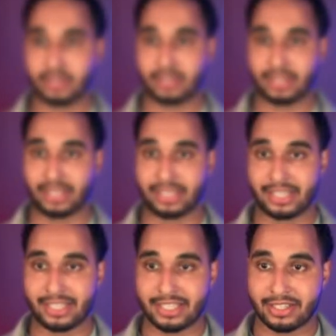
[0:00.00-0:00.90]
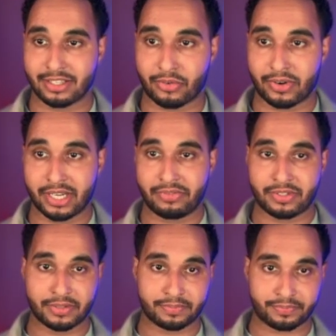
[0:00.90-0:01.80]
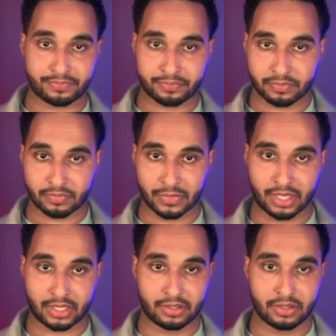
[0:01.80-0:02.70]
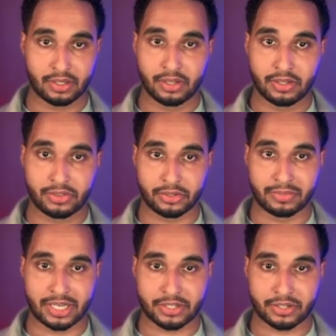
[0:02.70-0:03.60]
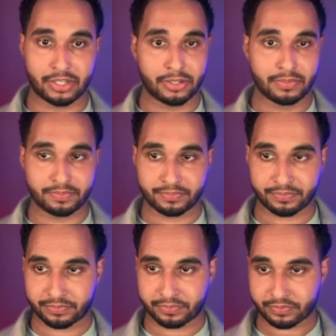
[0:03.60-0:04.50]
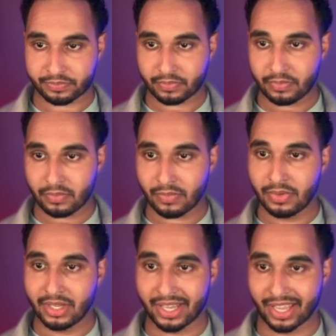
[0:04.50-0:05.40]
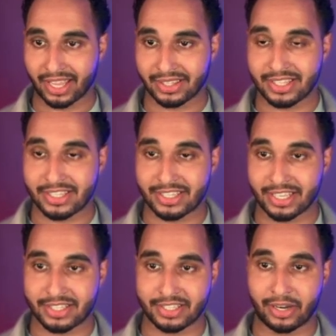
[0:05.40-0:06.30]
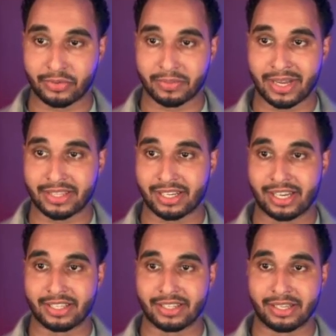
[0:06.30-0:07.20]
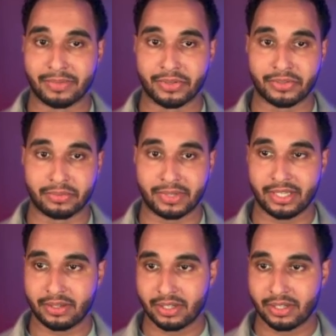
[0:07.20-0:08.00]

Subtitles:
And yes, it arrived like 2 minutes ago, and it sends automatically the email to me.